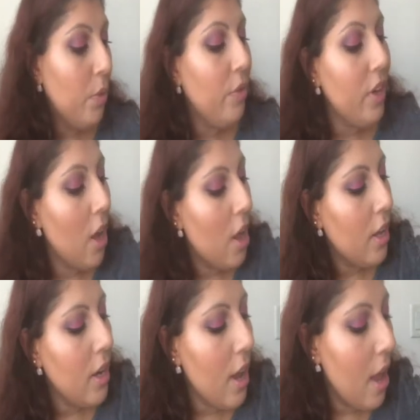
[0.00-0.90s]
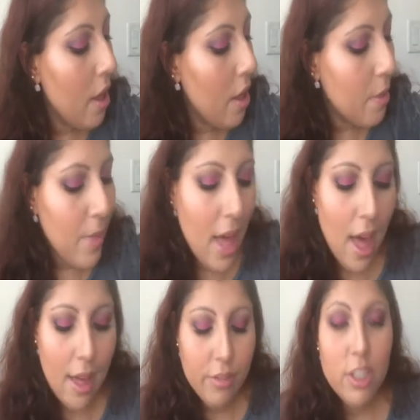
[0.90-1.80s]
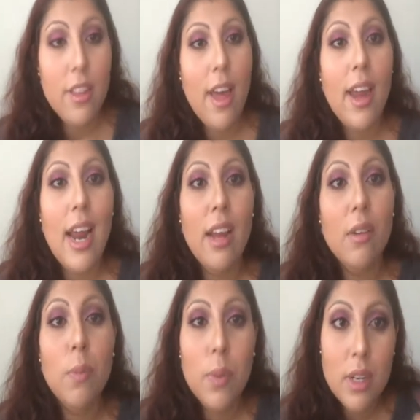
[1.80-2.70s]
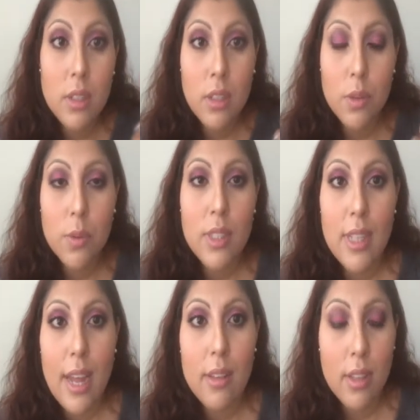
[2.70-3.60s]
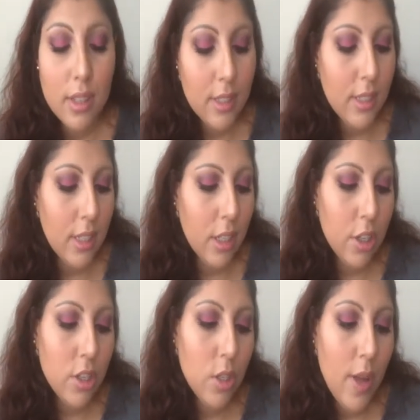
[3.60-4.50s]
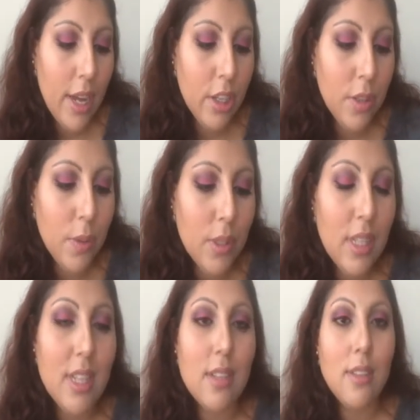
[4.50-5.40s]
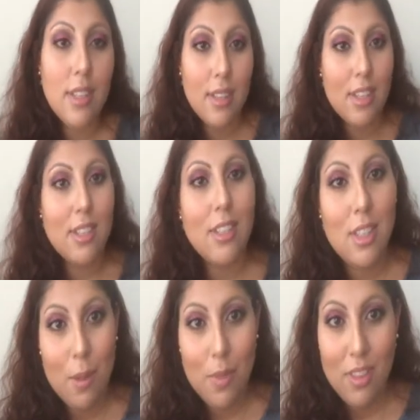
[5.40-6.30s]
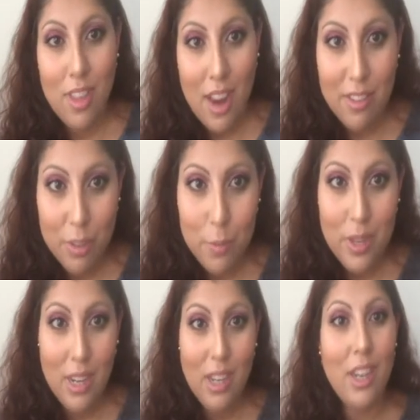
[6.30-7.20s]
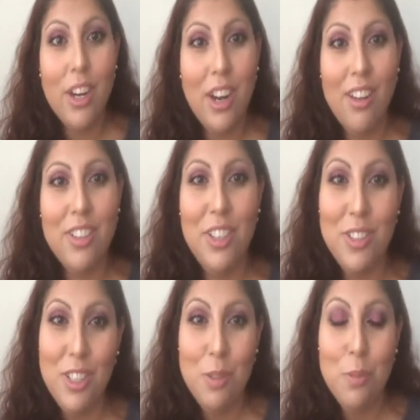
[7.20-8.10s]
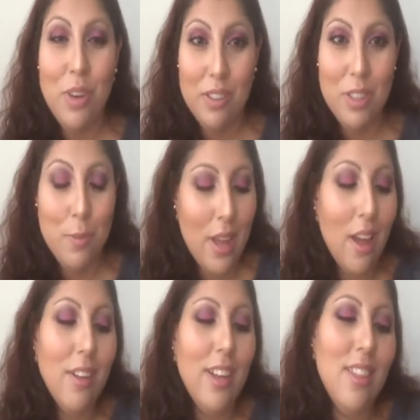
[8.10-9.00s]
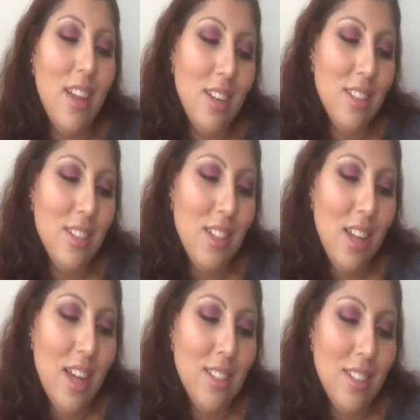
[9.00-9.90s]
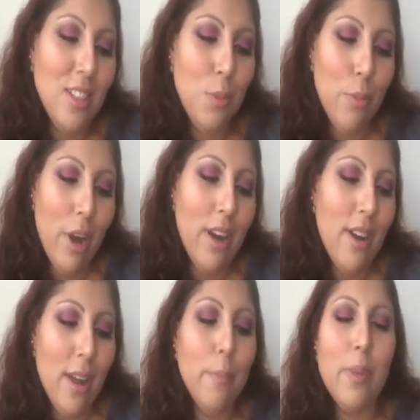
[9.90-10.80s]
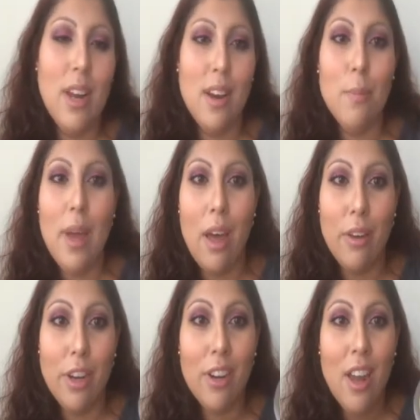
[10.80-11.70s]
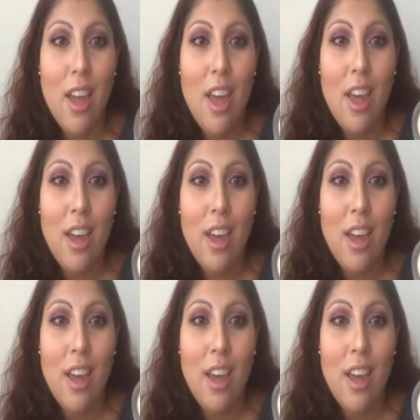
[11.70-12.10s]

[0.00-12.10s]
Moving on, after that I wanted to set the concealer, so I used this, and this is something that everybody here on YouTube raves about, and that is the Essence Brighten Up Banana Powder.